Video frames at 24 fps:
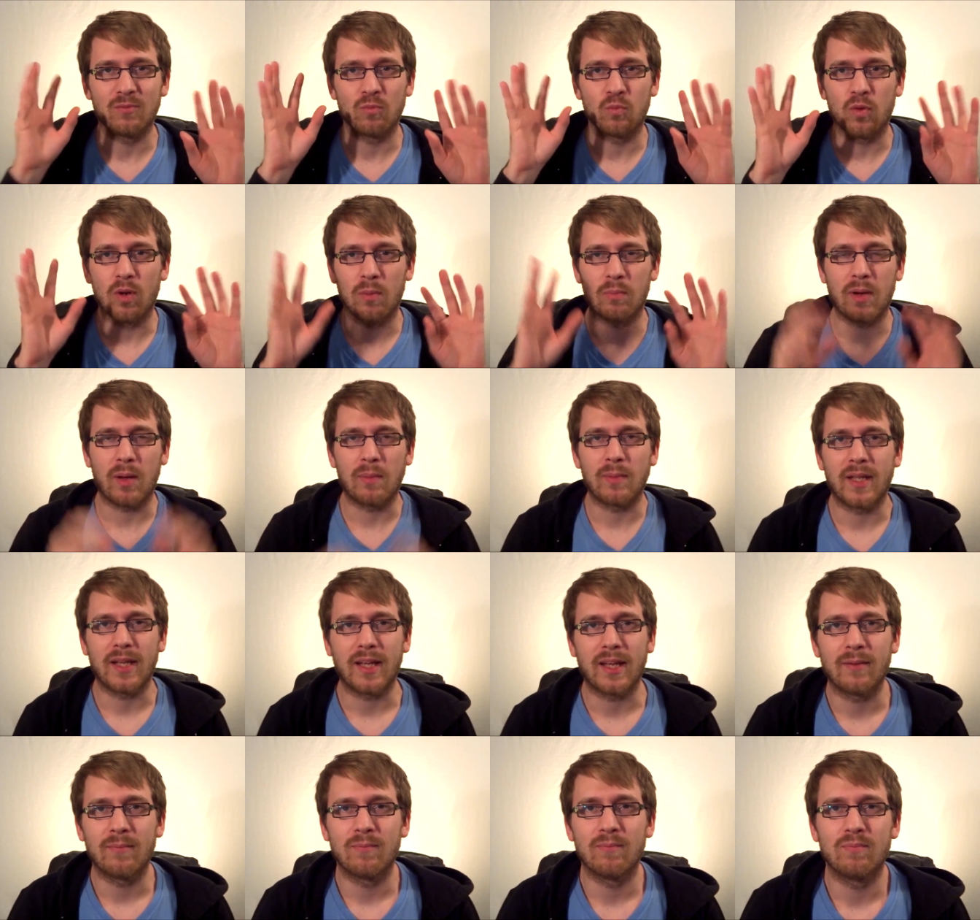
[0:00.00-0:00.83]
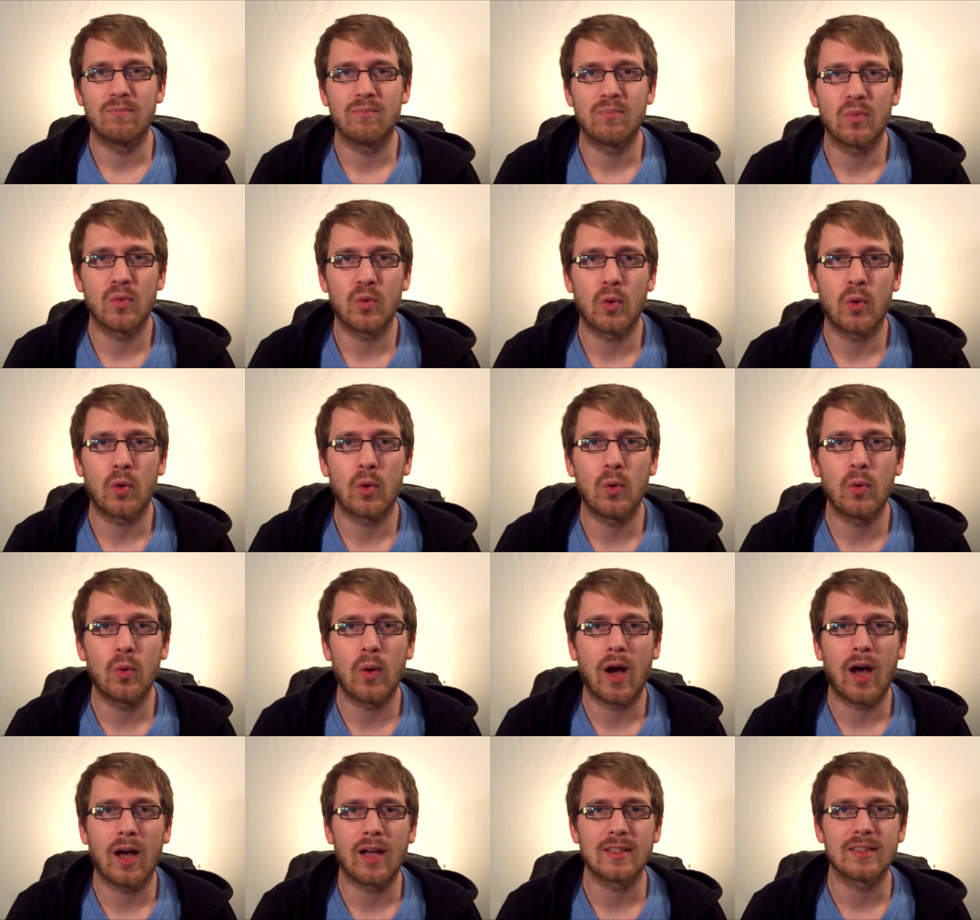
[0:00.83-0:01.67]
Republican
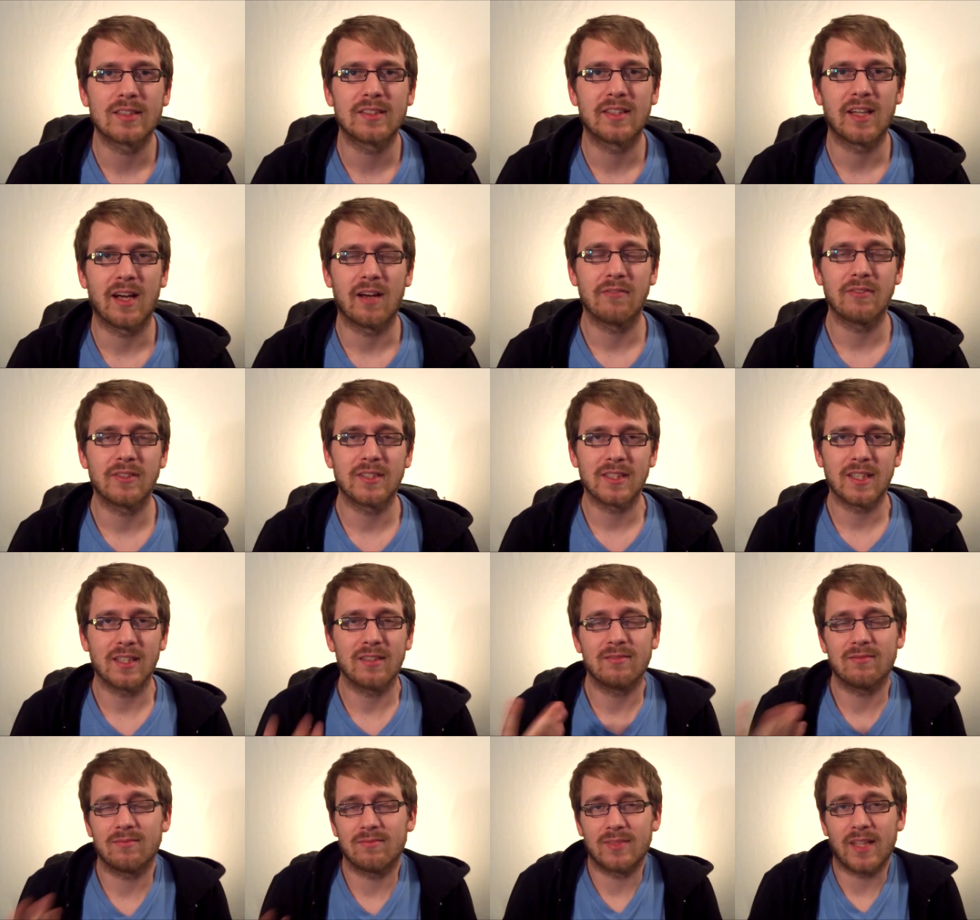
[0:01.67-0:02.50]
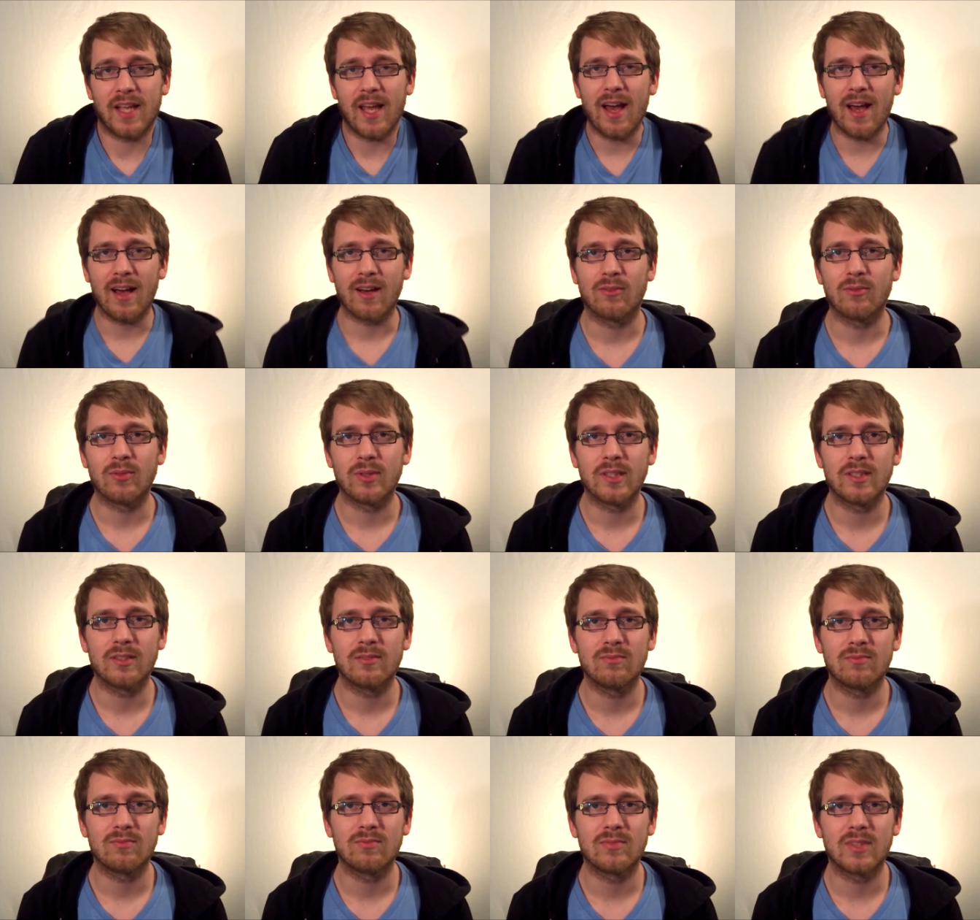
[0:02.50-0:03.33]
hoo-ha stuff is that, yeah,
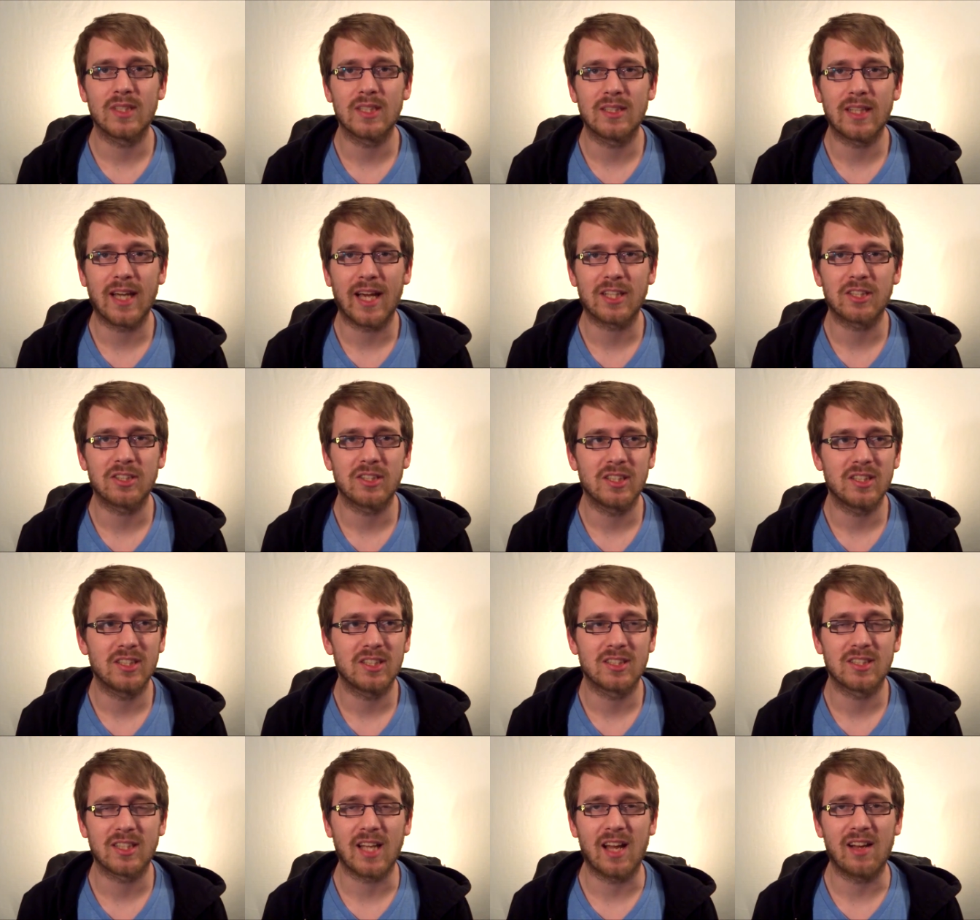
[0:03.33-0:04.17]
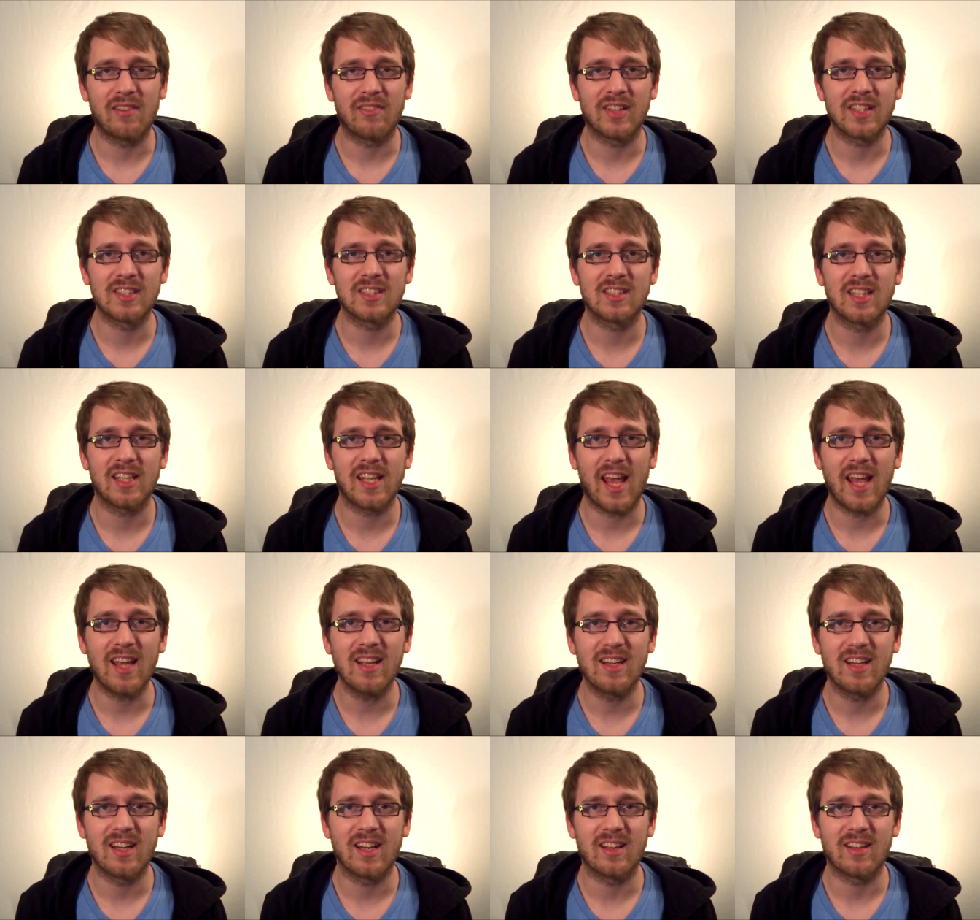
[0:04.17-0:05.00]
we, we actually just kind of instantly
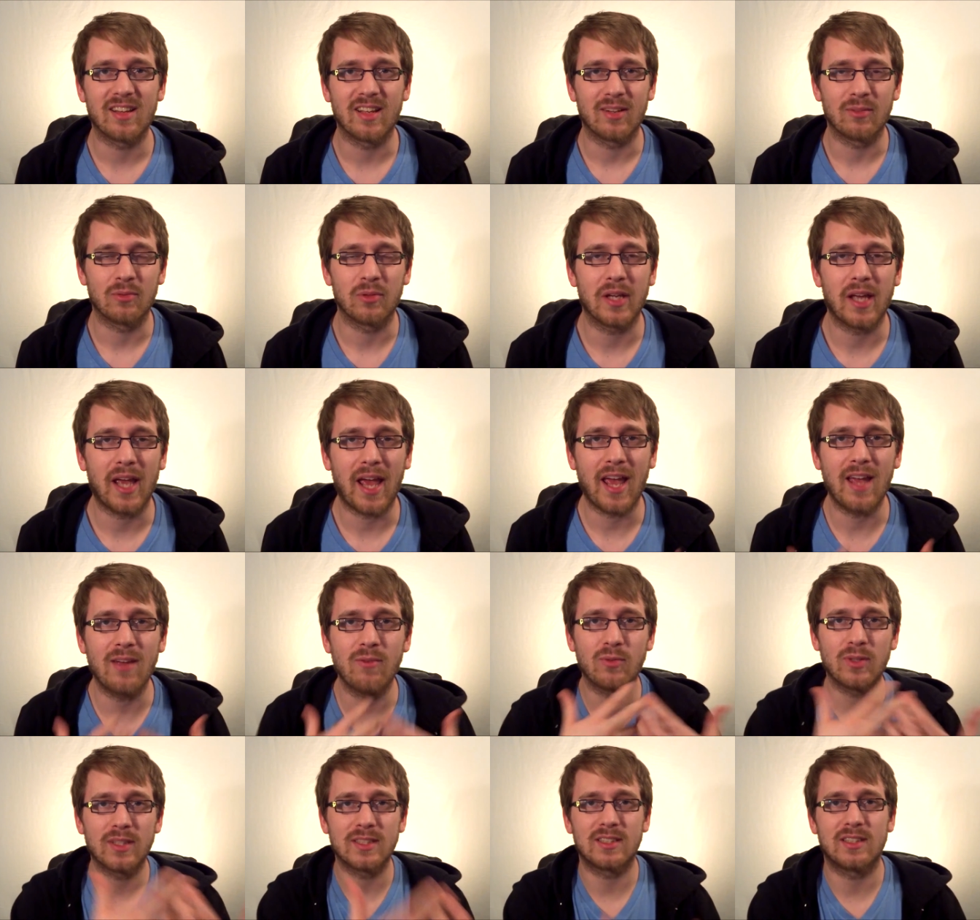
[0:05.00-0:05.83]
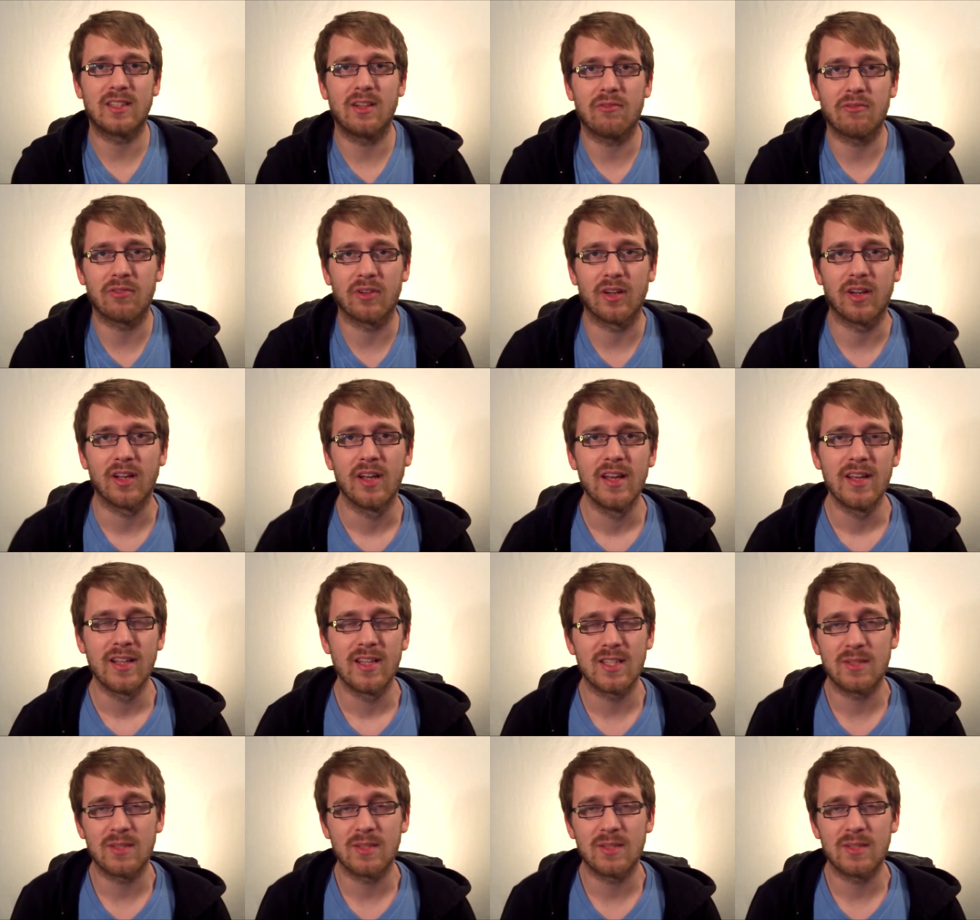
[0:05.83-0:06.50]
hate anything. We hate what's different.